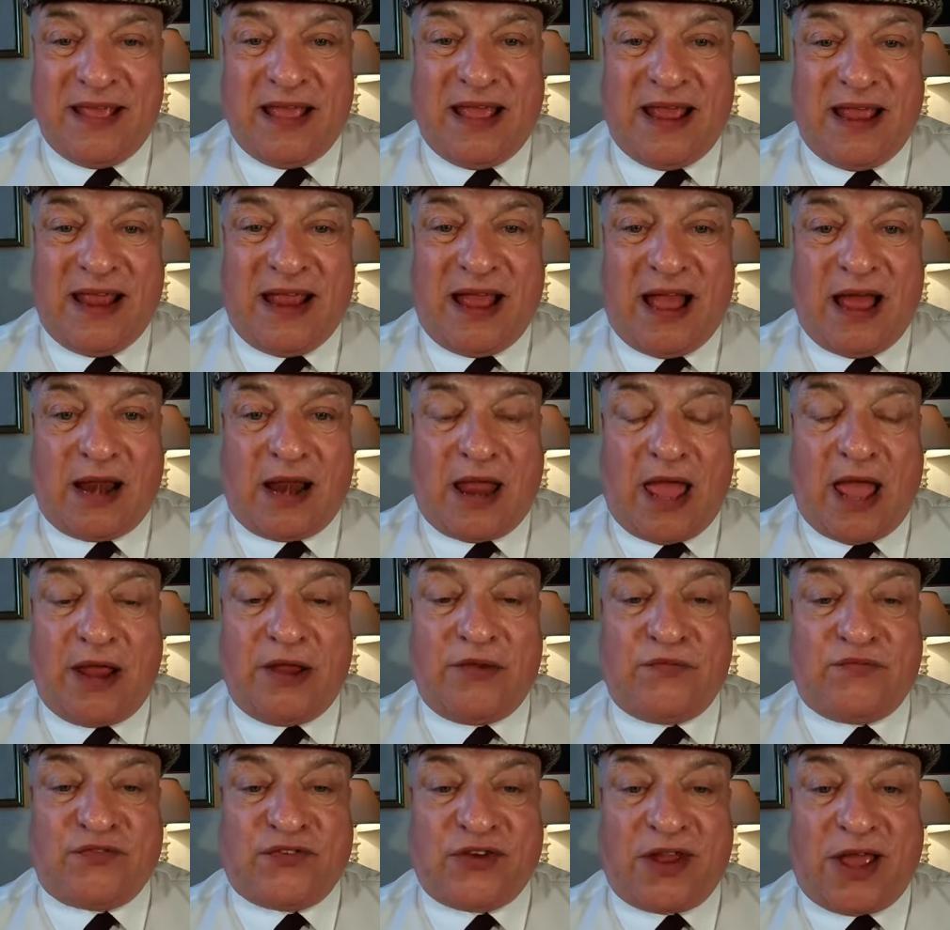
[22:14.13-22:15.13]
A
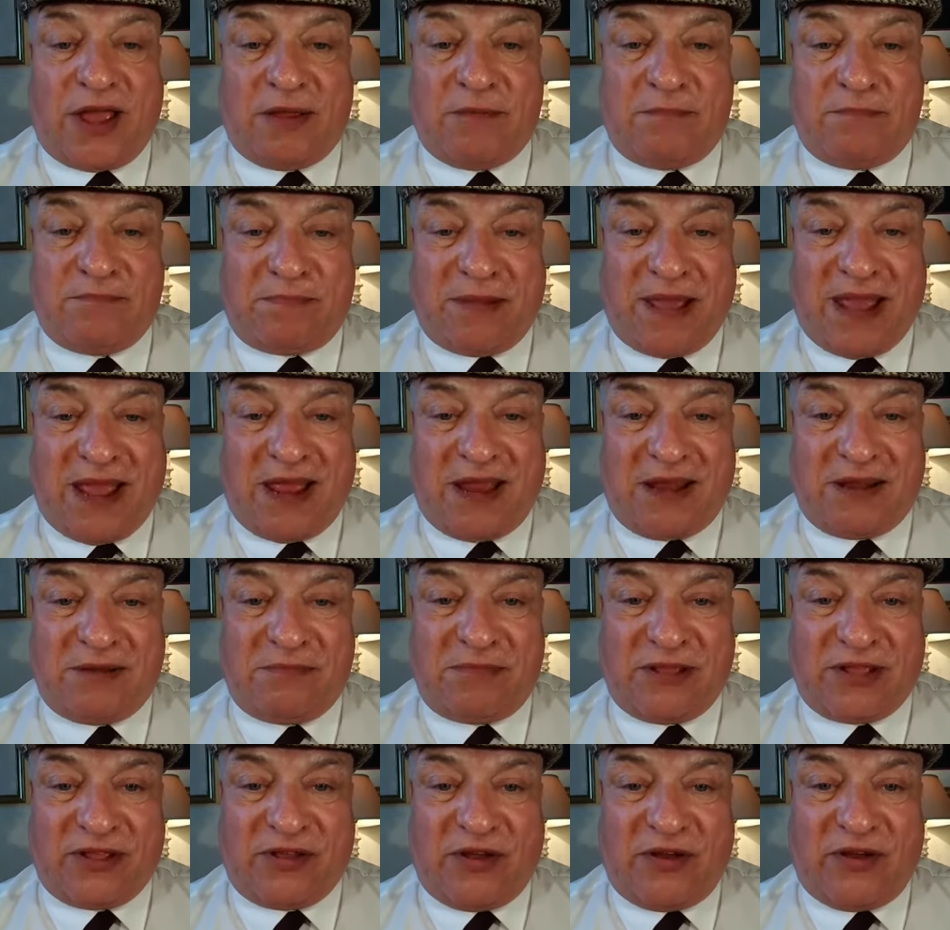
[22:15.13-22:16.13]
lifetime
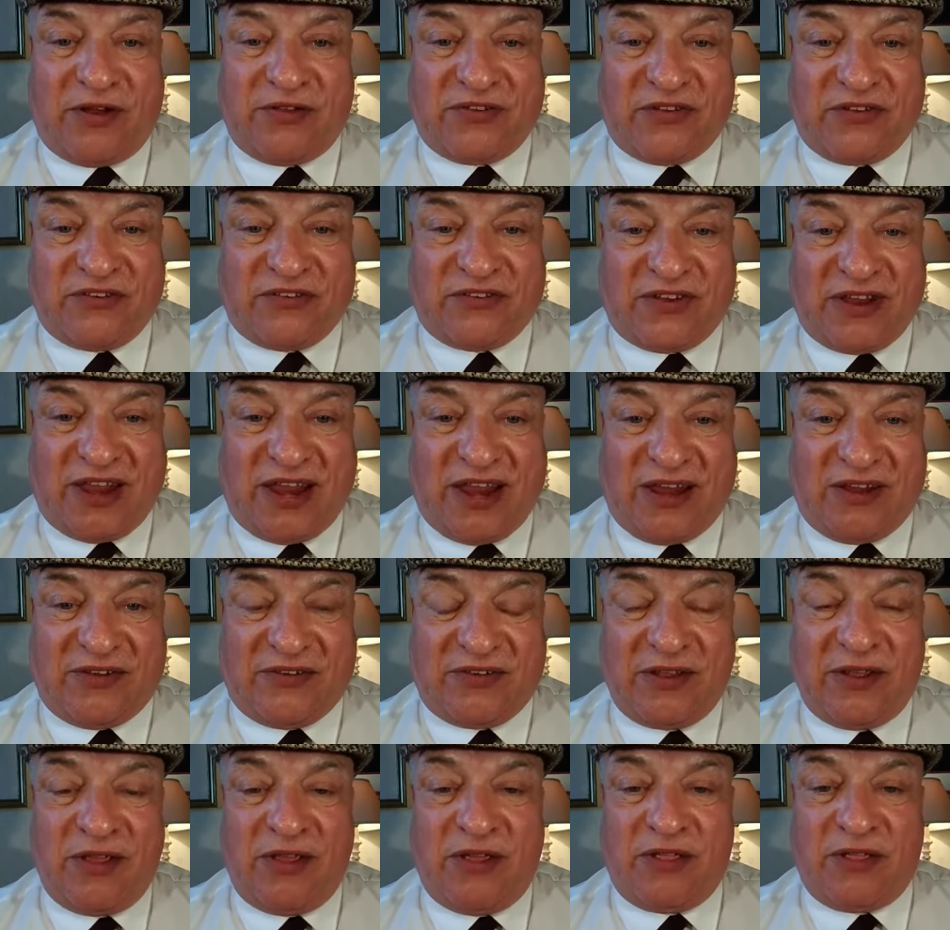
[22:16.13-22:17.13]
ban because I
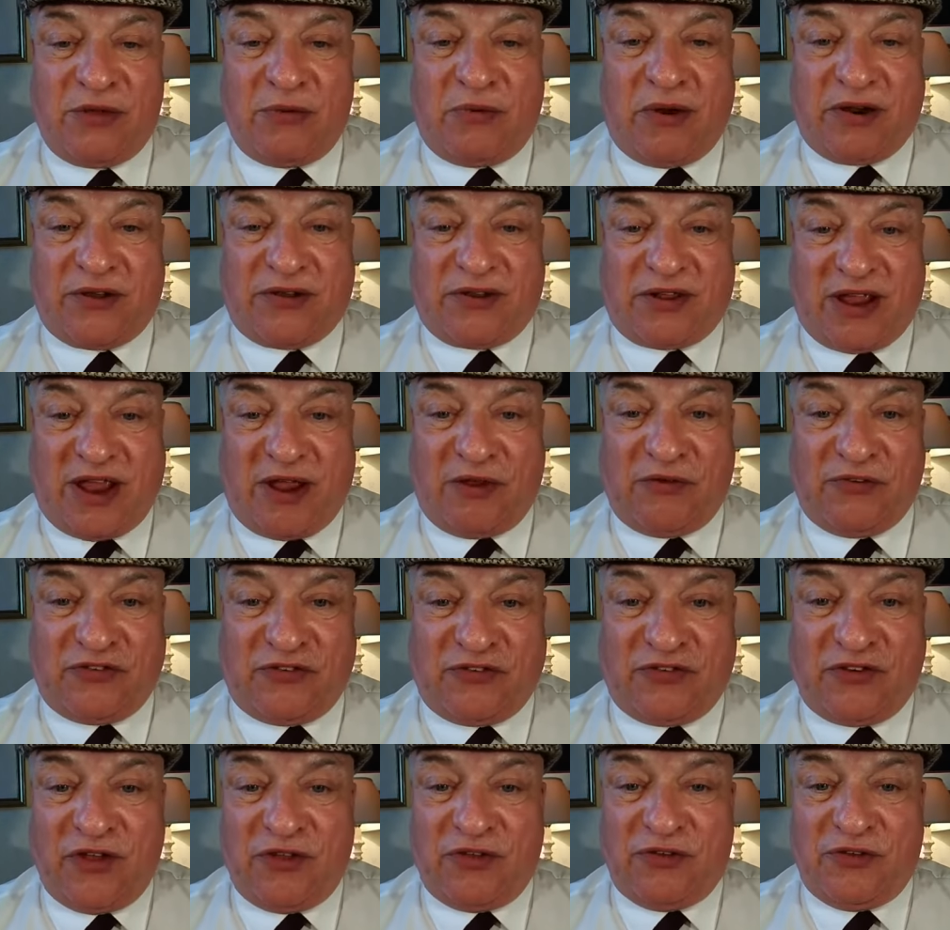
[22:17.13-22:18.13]
said the word
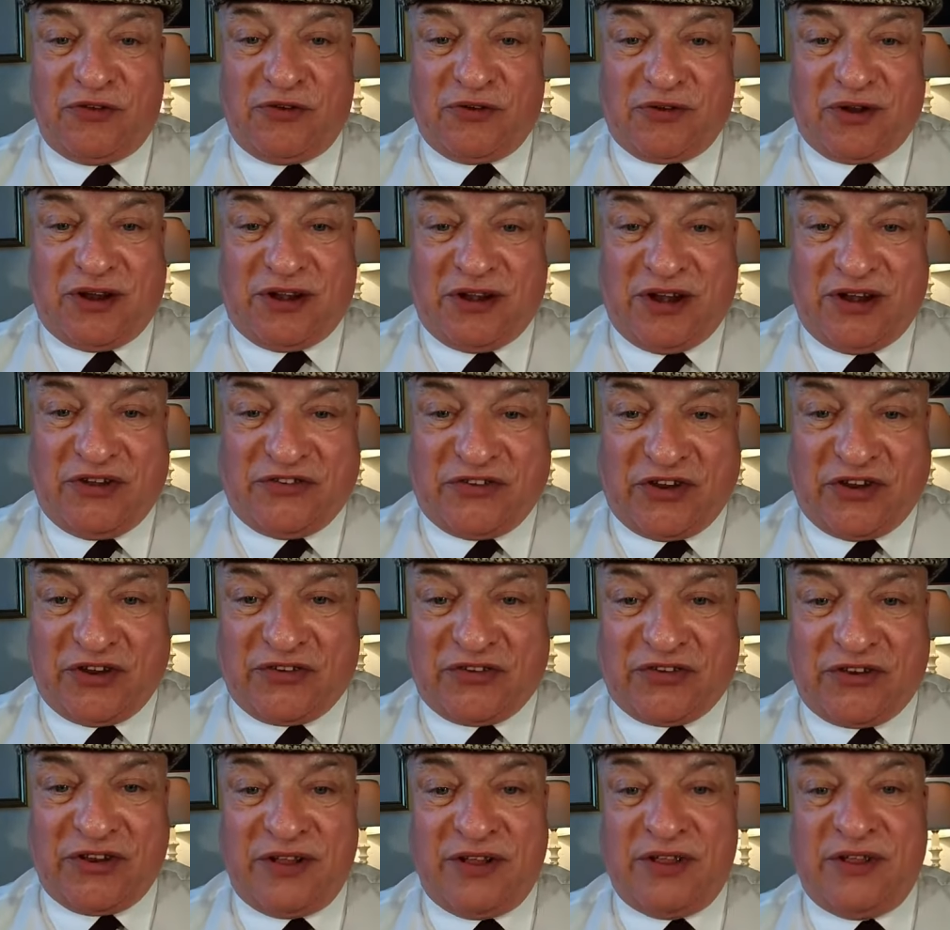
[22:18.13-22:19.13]
couch. You're an
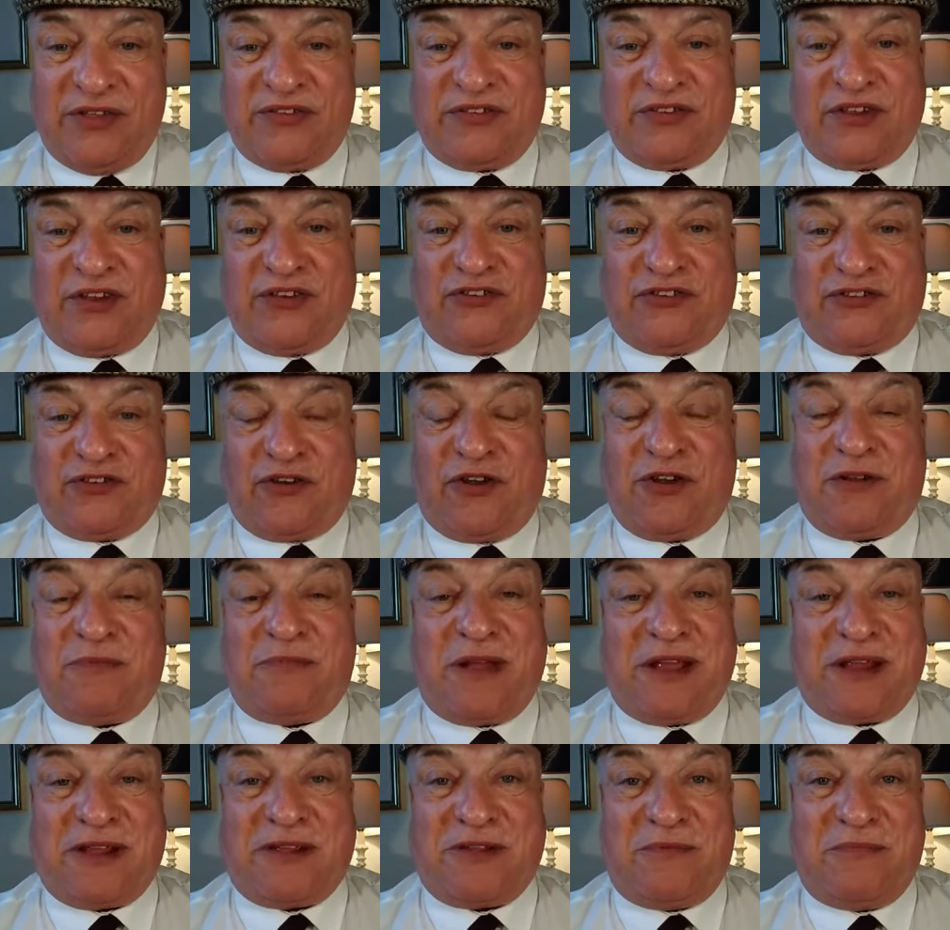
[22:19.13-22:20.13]
idiot, says Sean
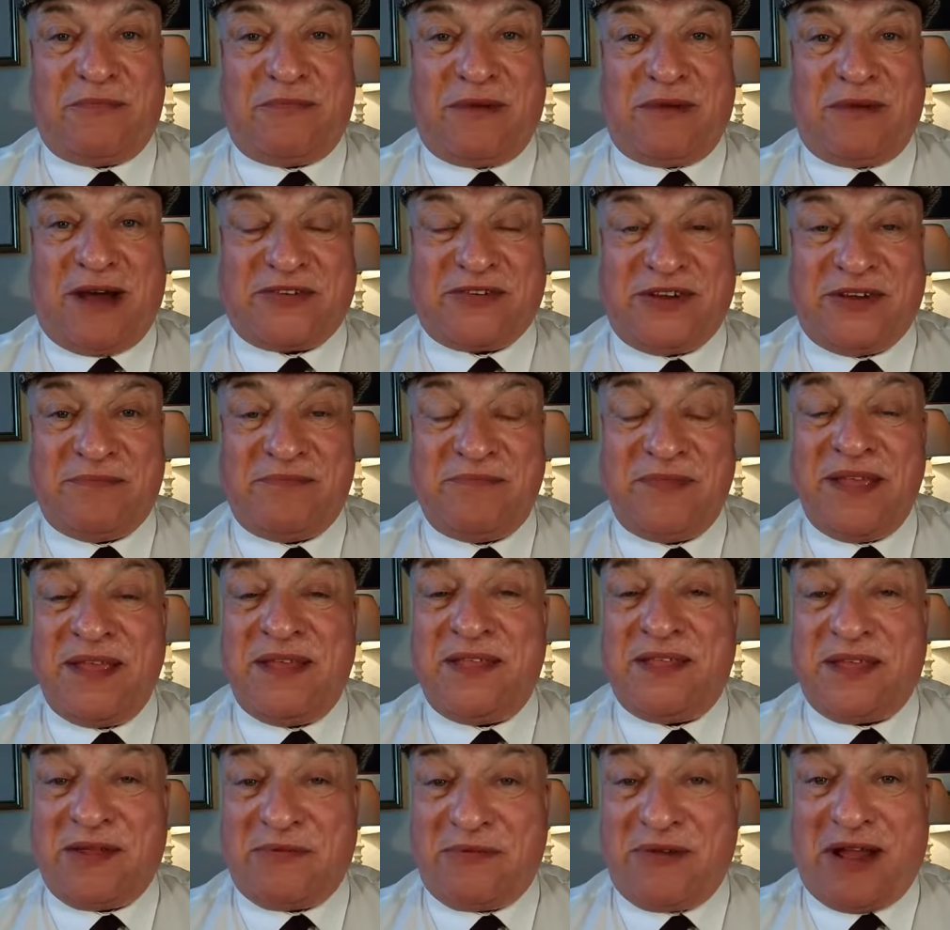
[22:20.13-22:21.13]
Michael Martin.
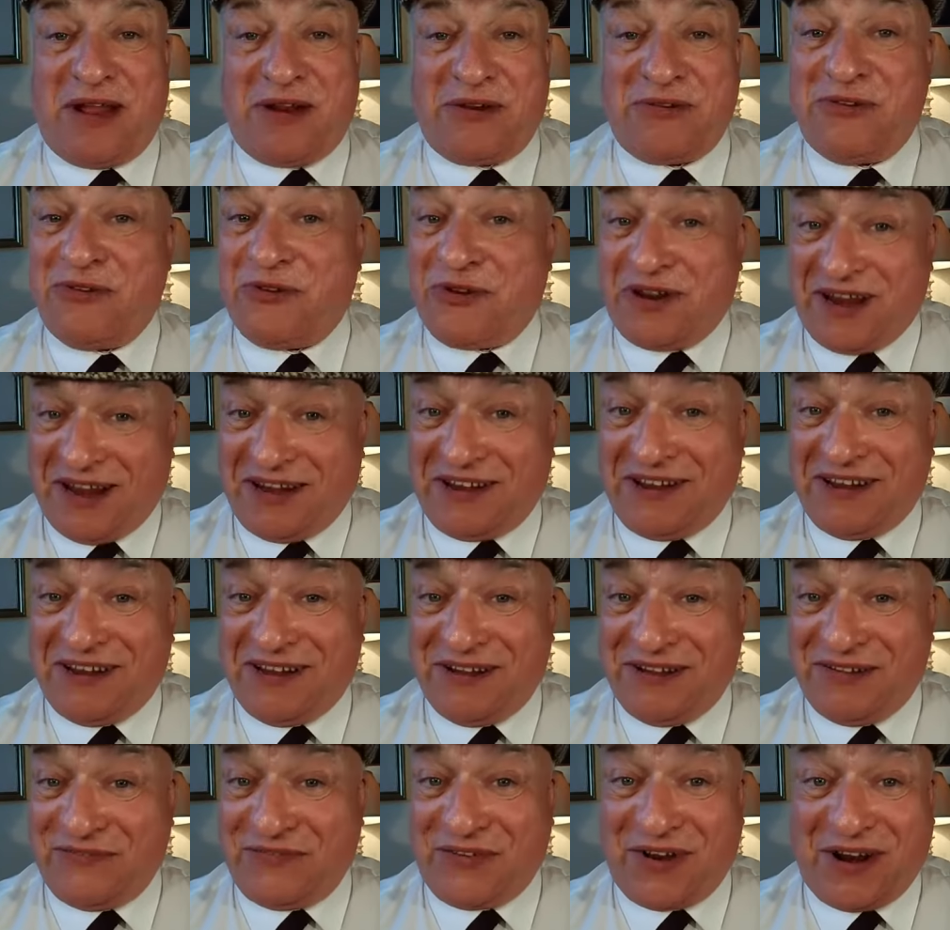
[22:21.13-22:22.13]
There we are. You're
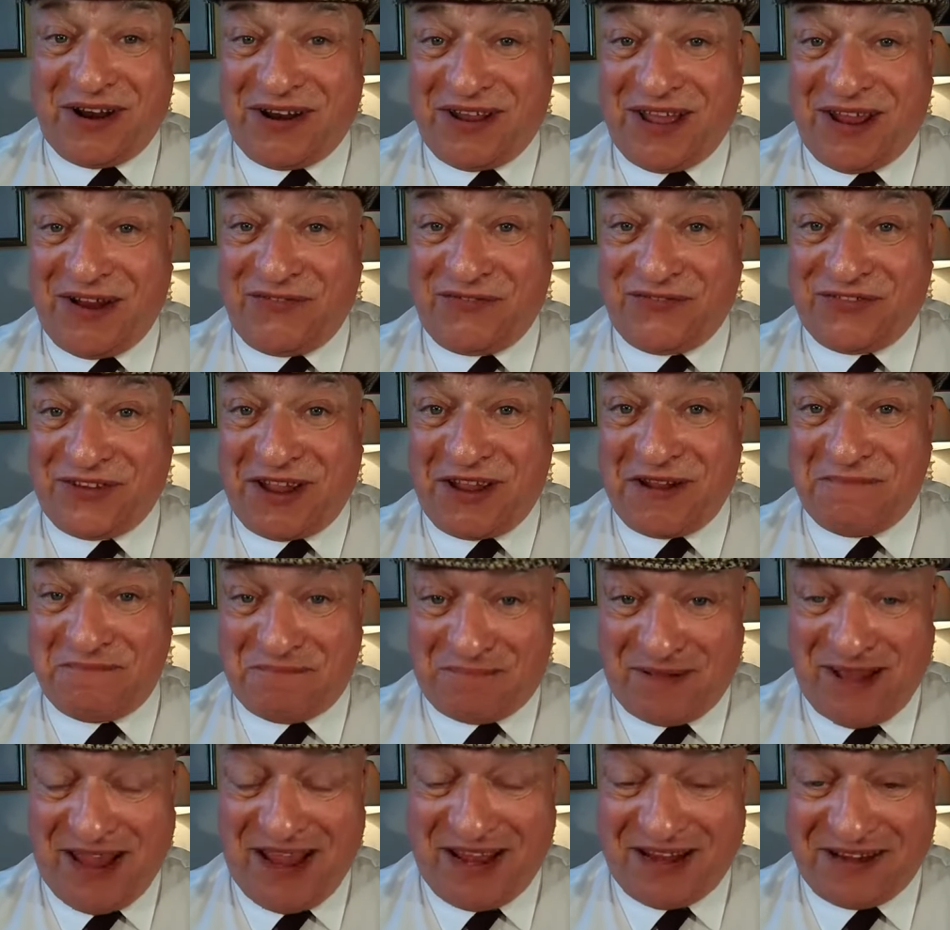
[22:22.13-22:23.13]
heading for a lifetime
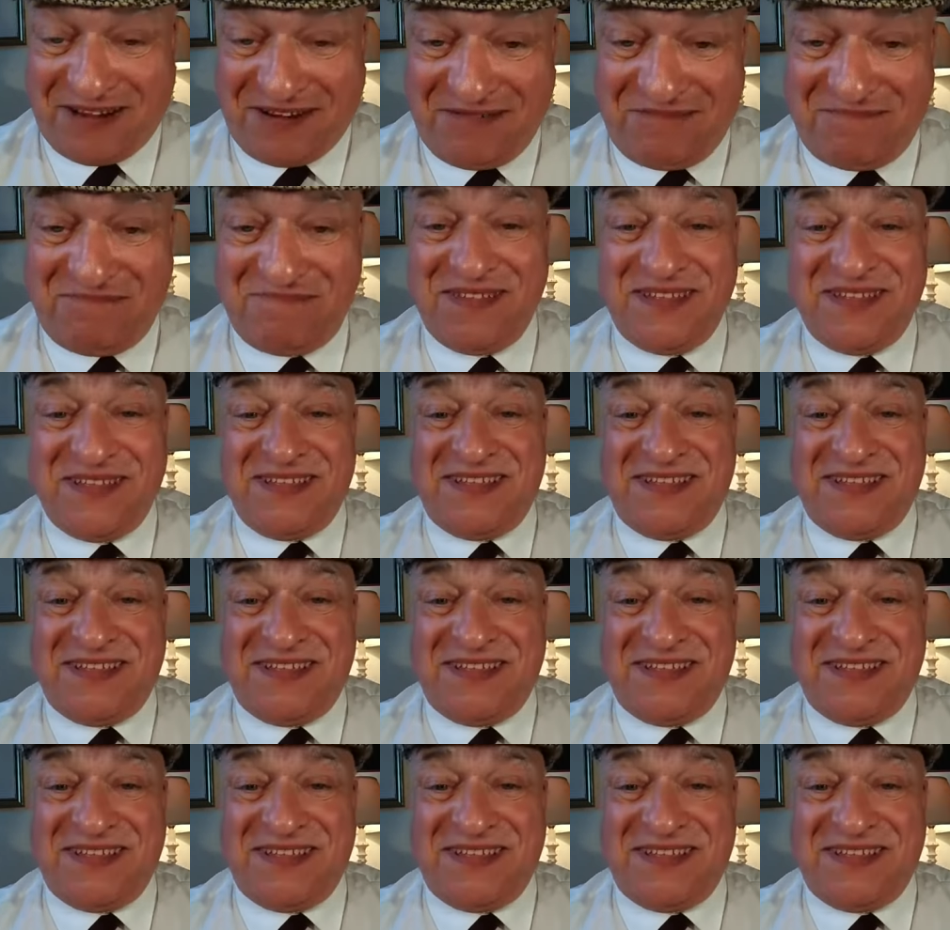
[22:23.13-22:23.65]
ban.